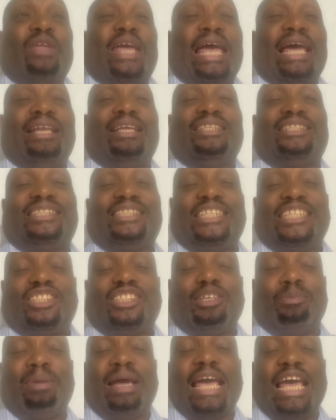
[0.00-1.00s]
And the
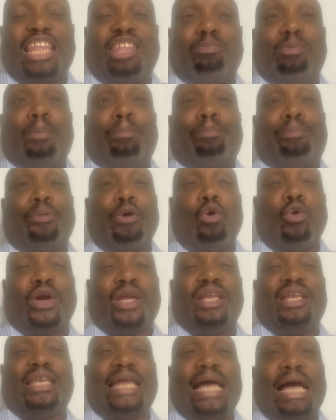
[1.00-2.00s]
system has to be
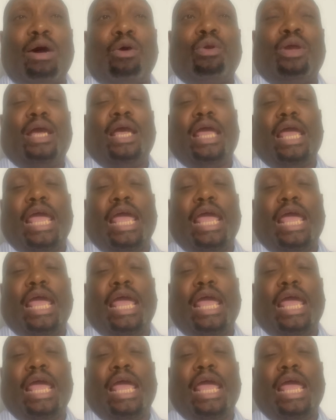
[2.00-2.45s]
broken down